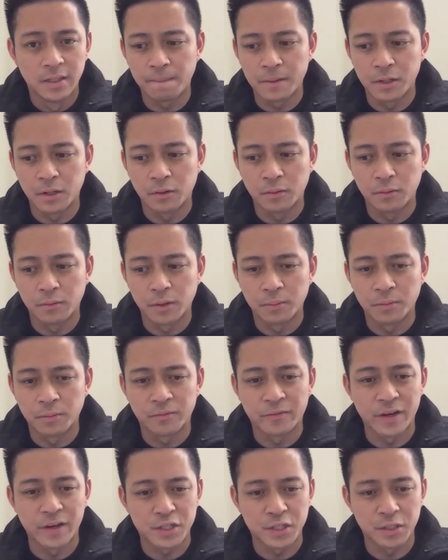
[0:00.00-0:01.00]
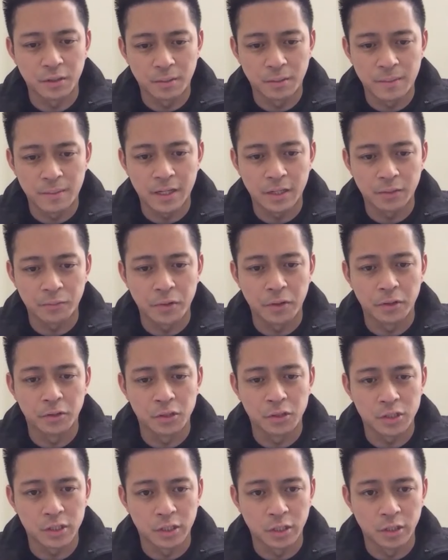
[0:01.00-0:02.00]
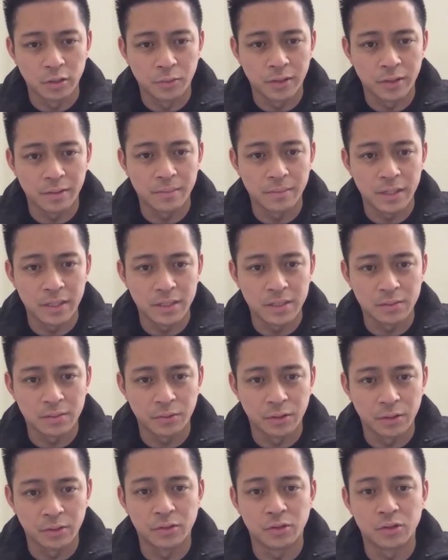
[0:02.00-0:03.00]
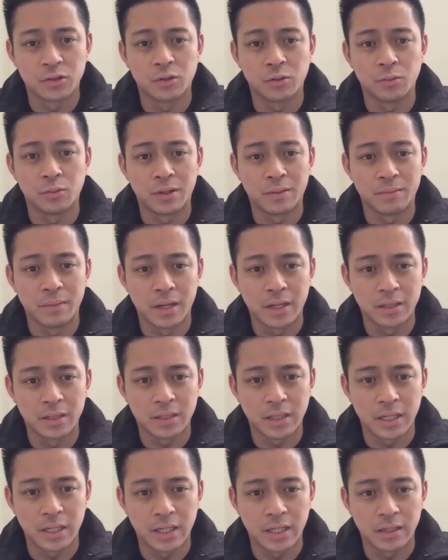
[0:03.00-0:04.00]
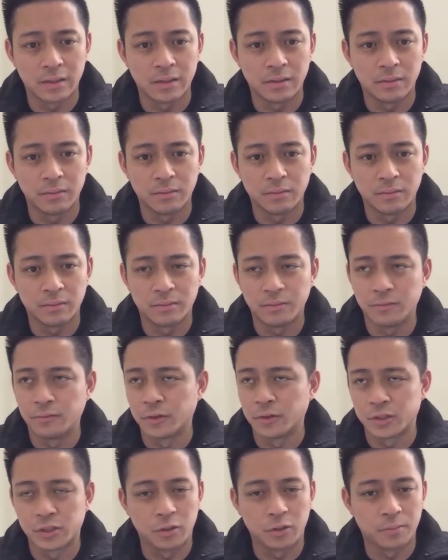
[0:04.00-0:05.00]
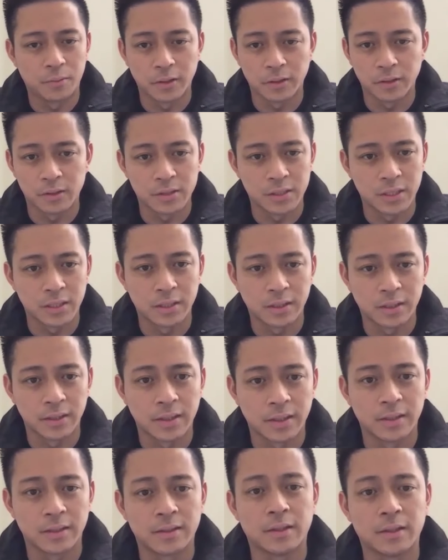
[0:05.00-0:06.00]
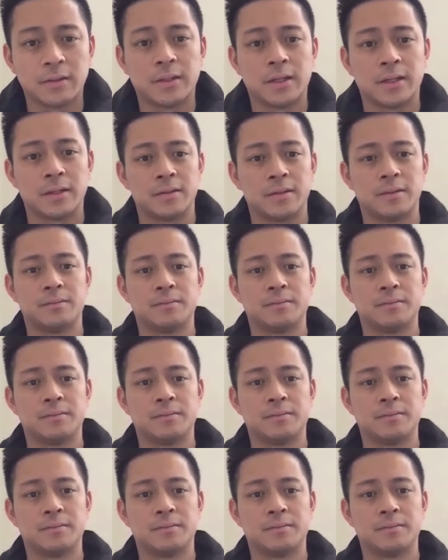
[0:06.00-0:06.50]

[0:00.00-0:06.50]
you know, we're professional about it. We understood what it means. We understood what it meant, and we're still partners until until then.